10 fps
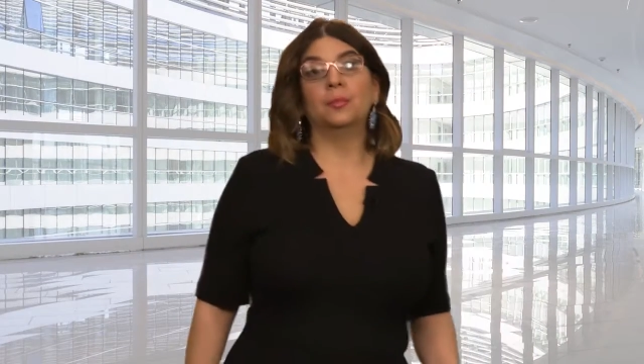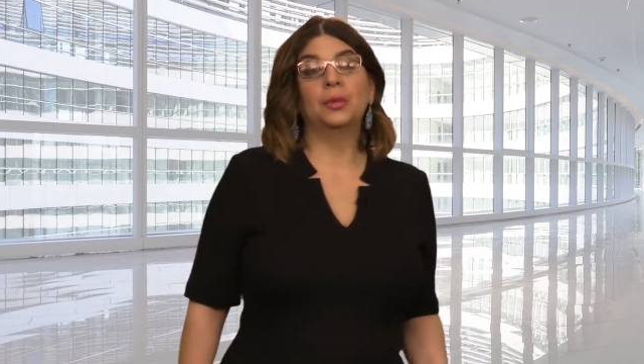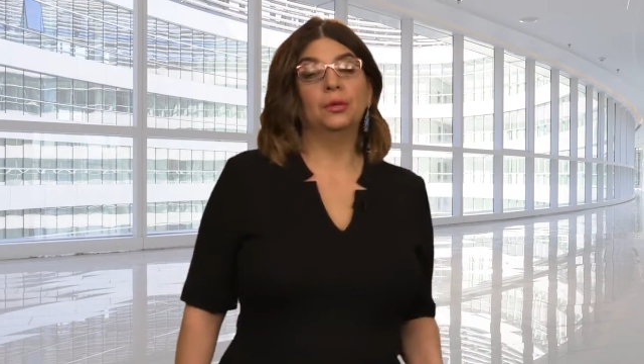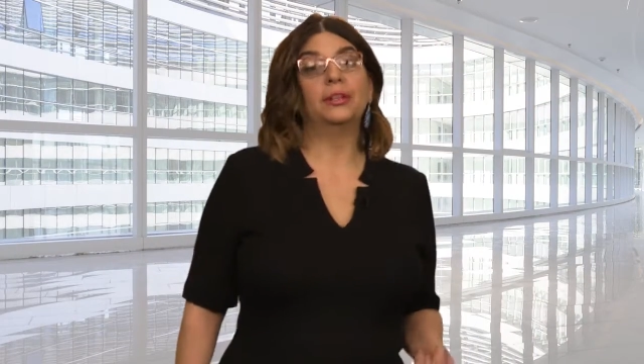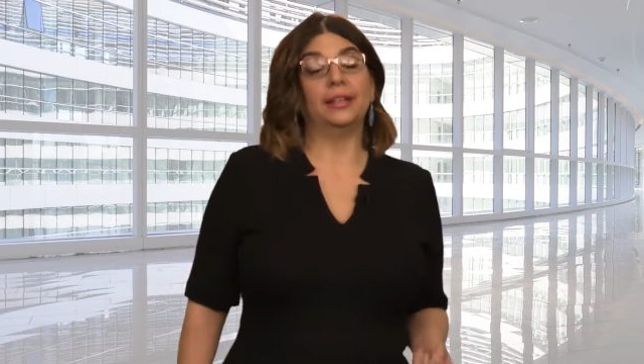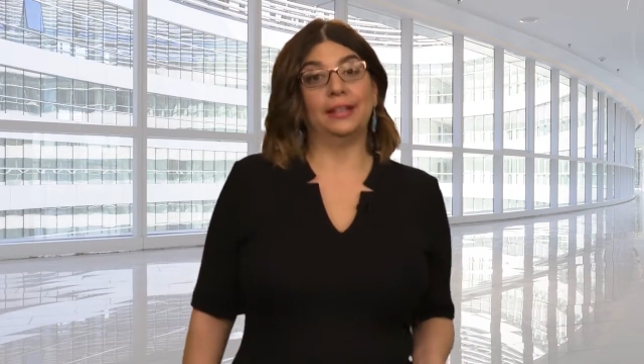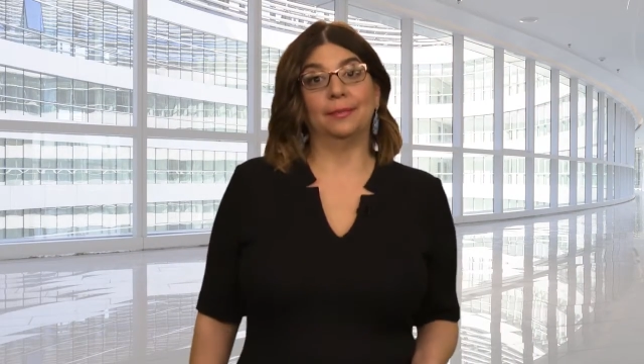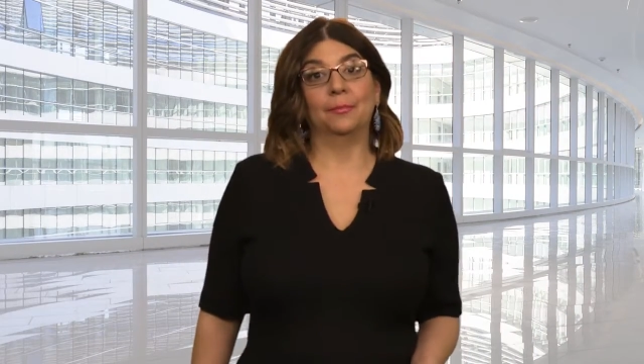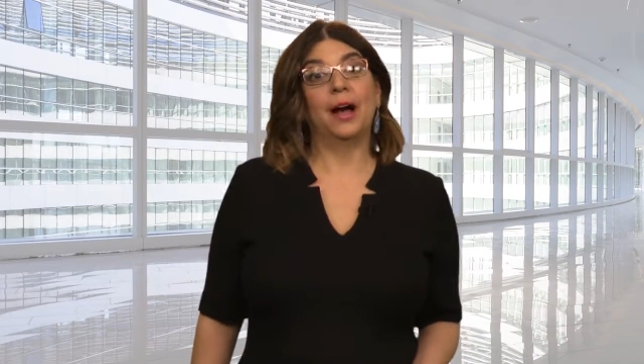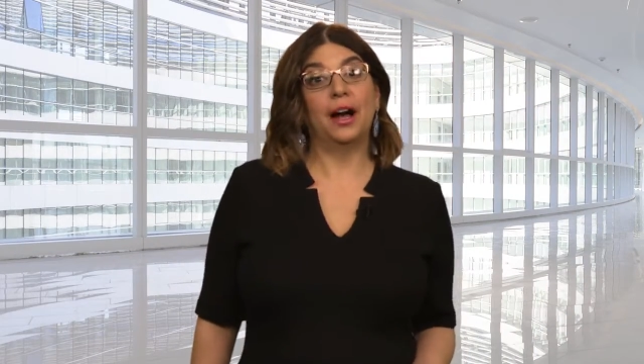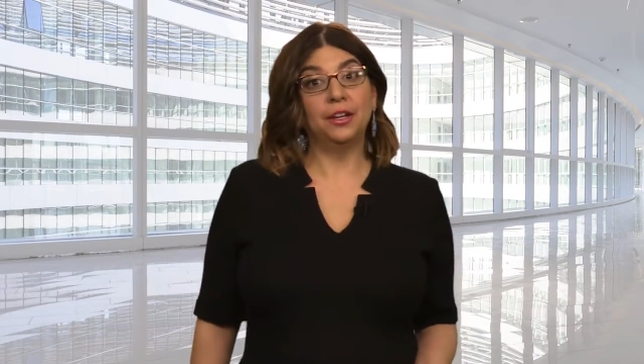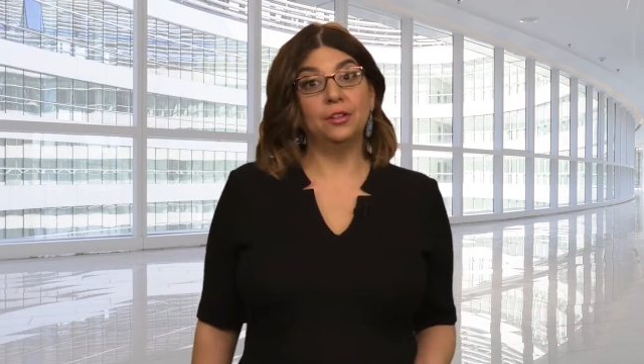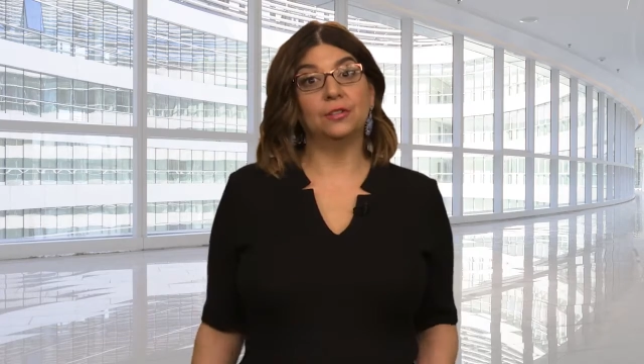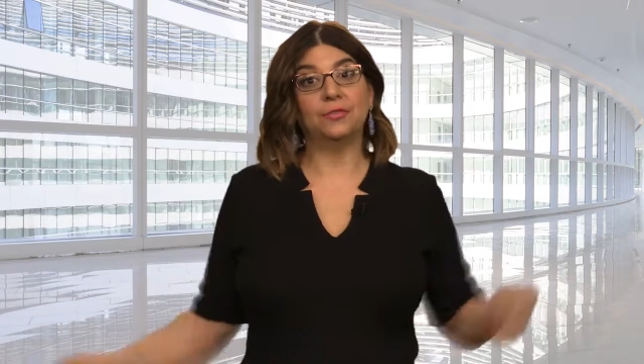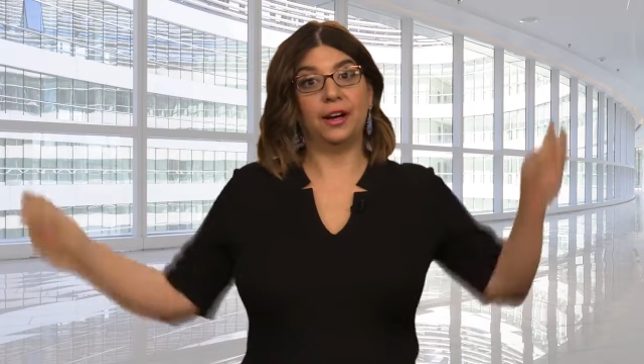employee, how do
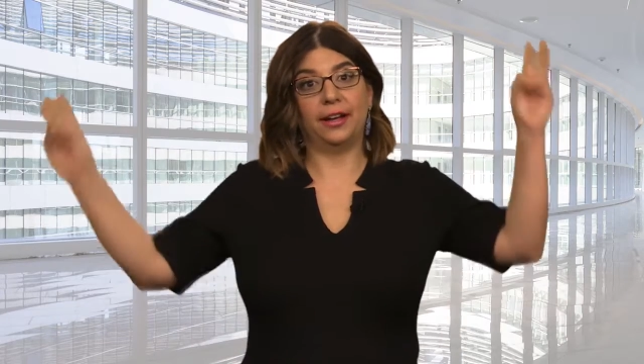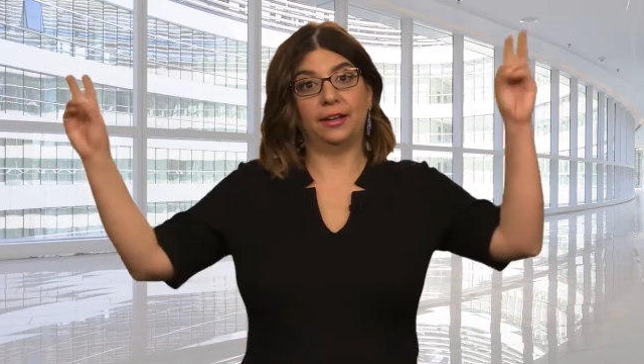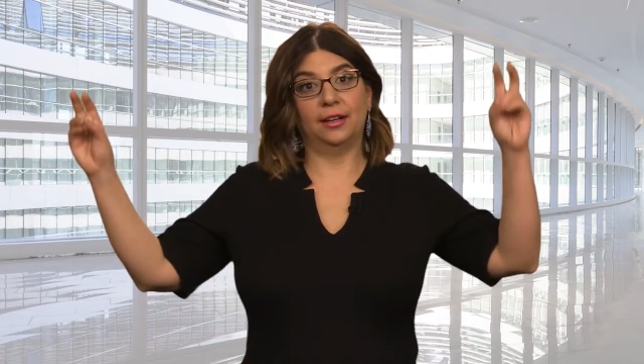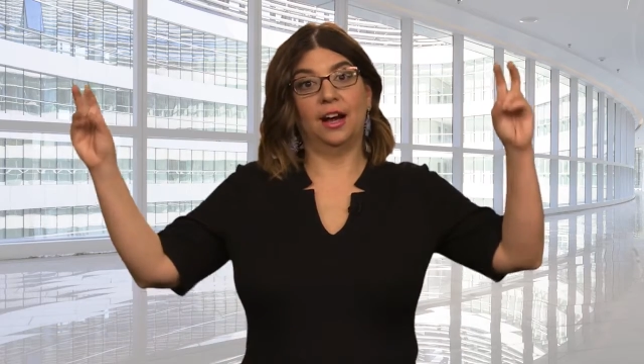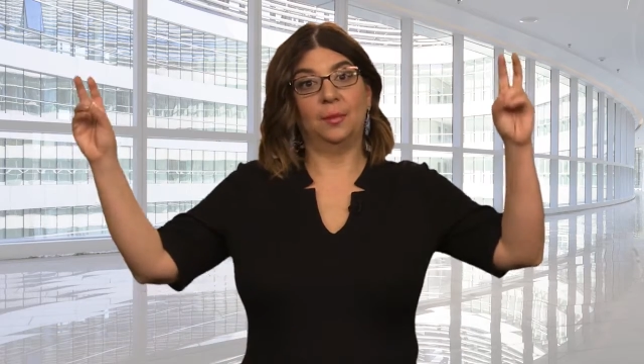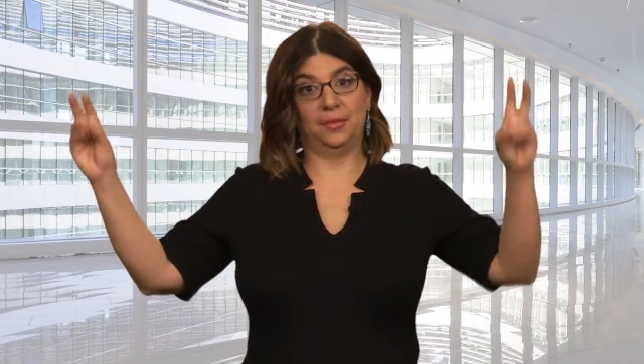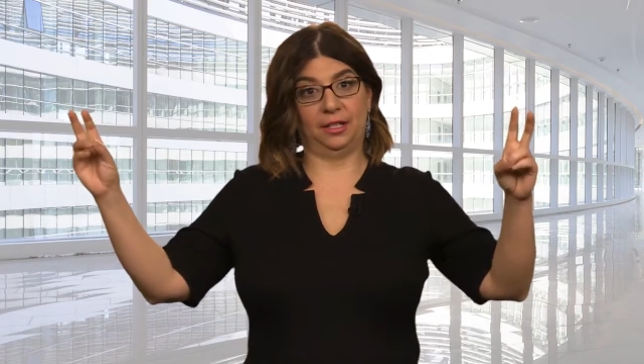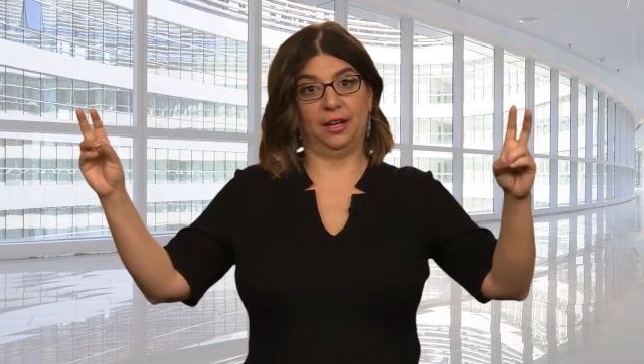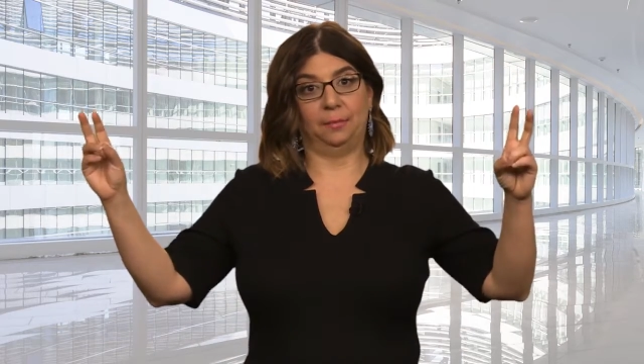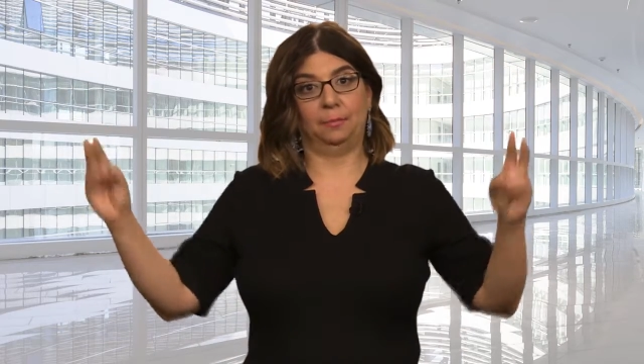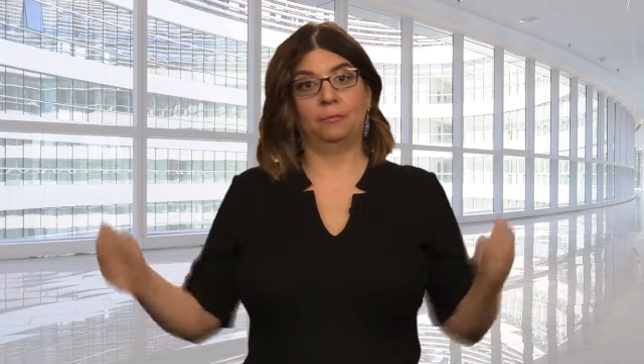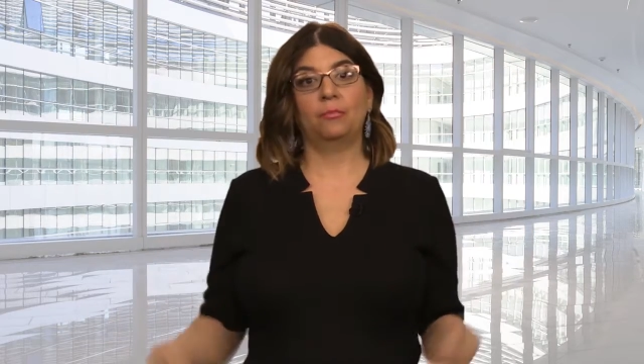you define comp time?